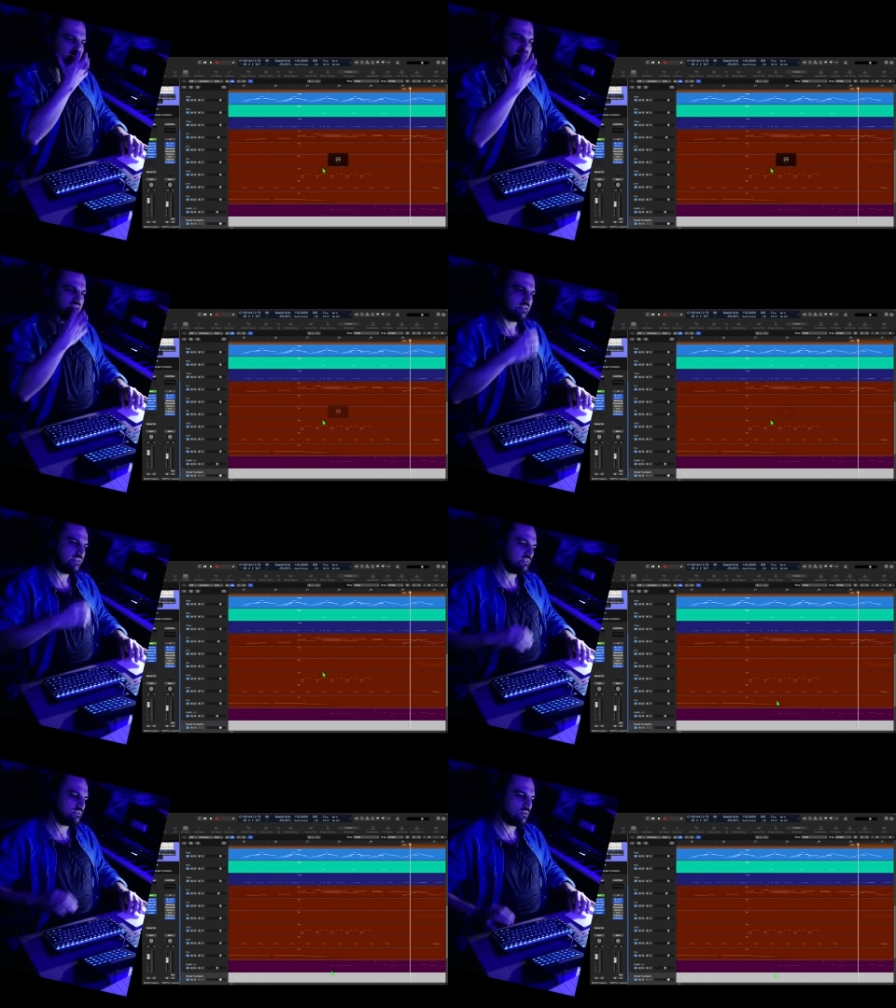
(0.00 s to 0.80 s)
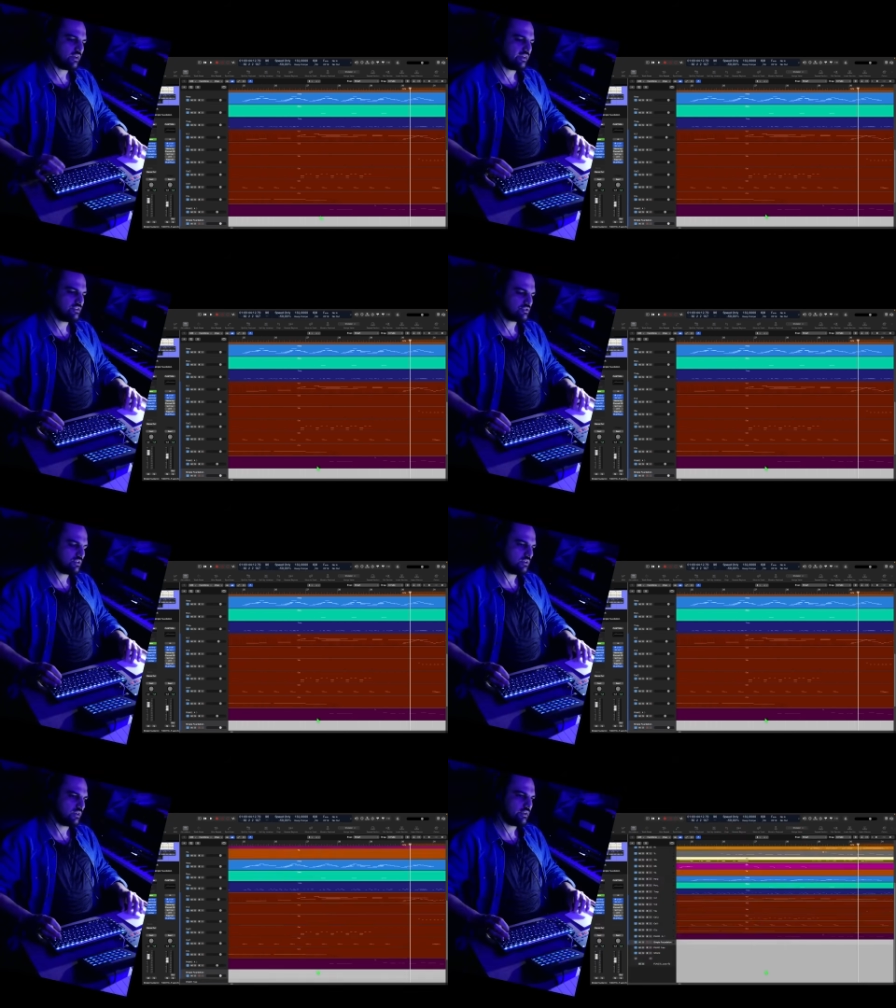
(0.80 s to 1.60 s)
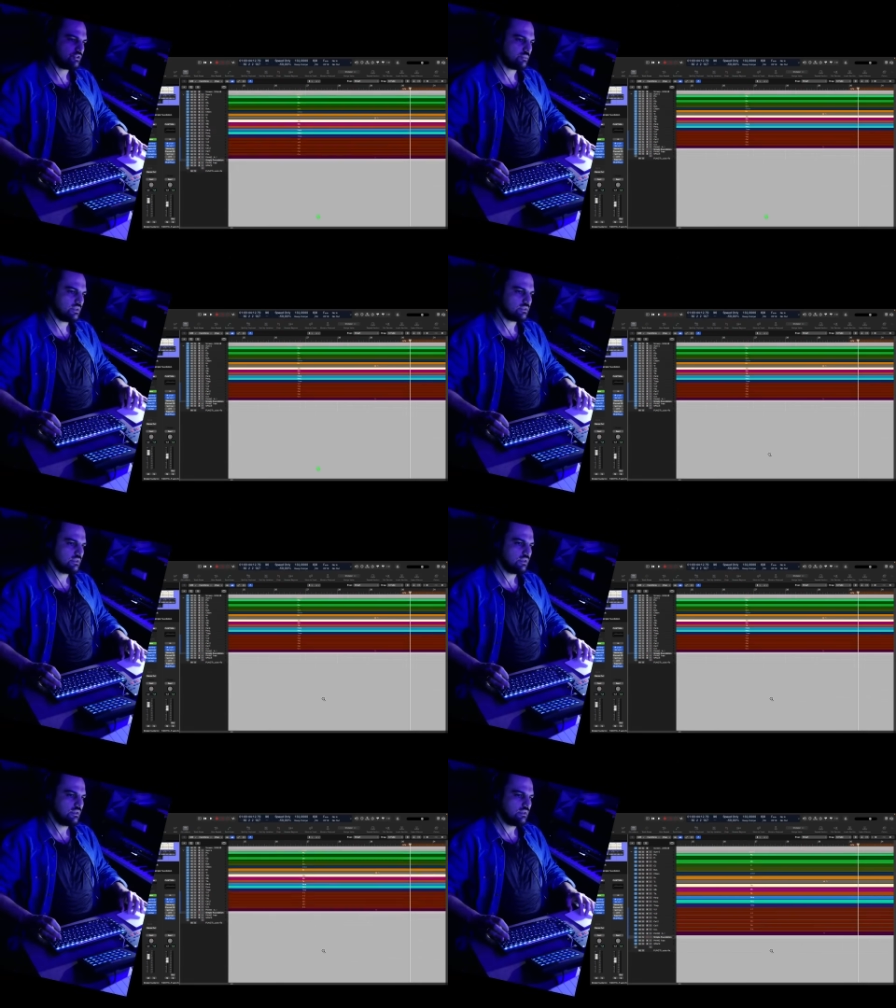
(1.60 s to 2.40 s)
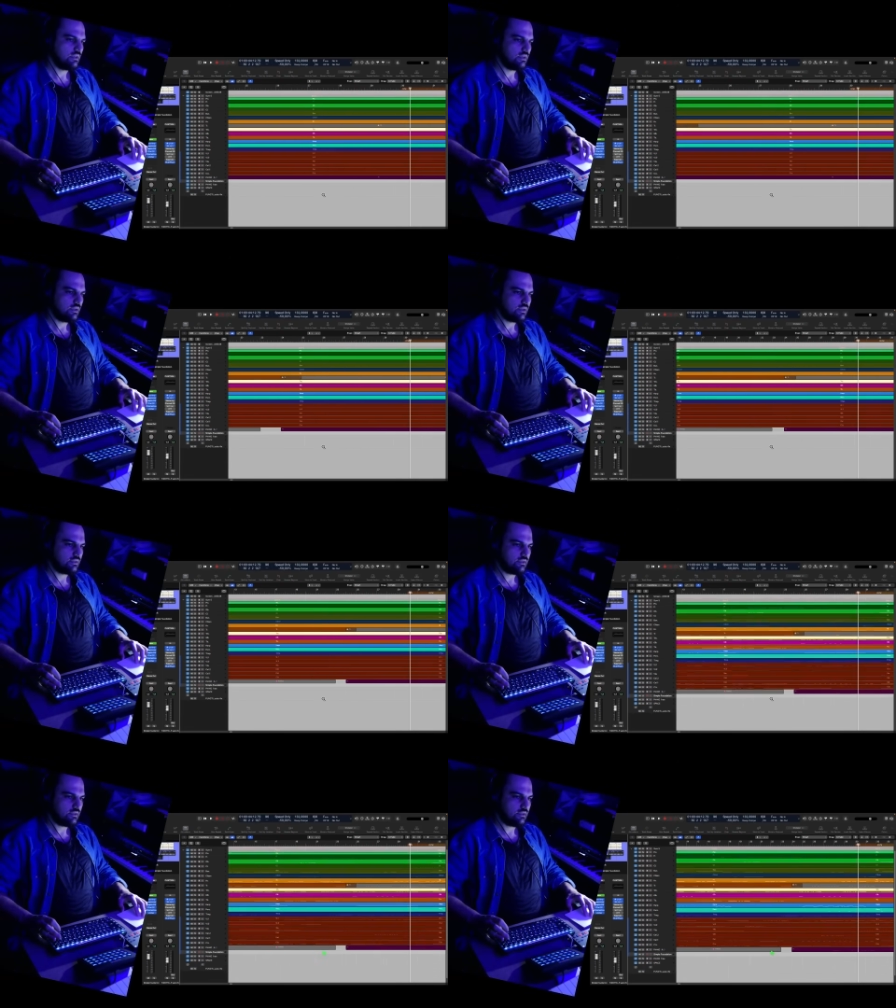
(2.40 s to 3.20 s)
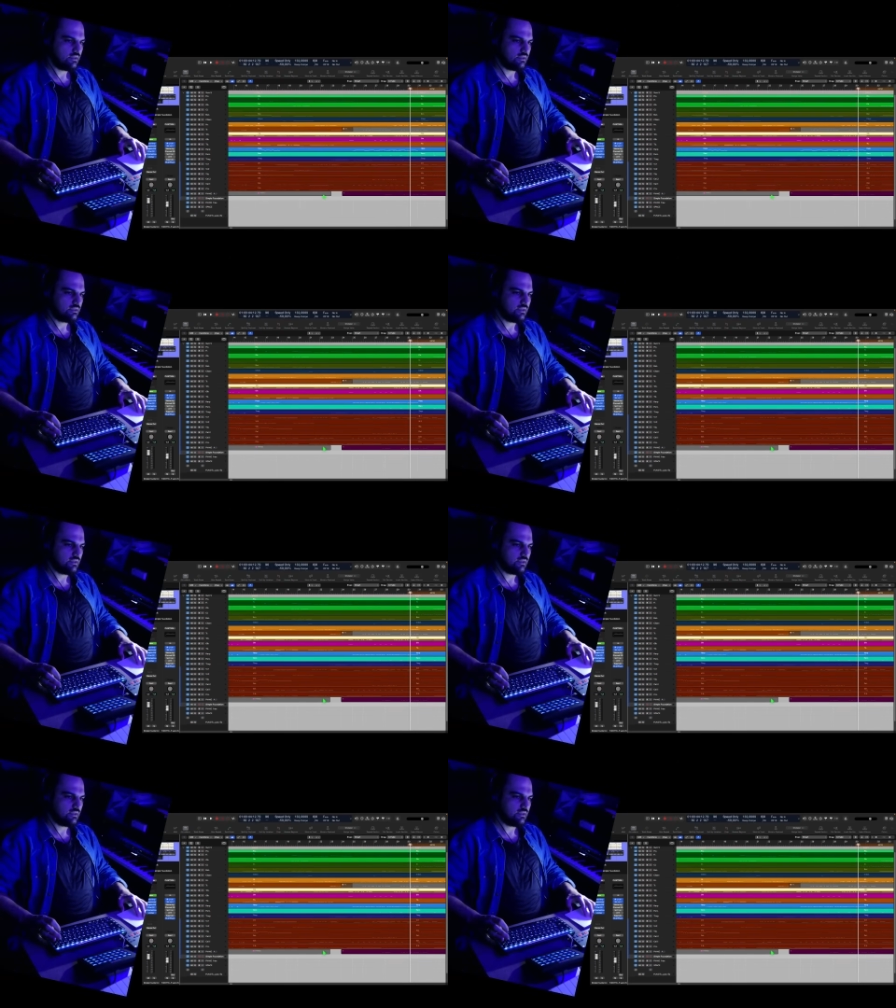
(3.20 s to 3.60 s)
in an orchestral arrangement, they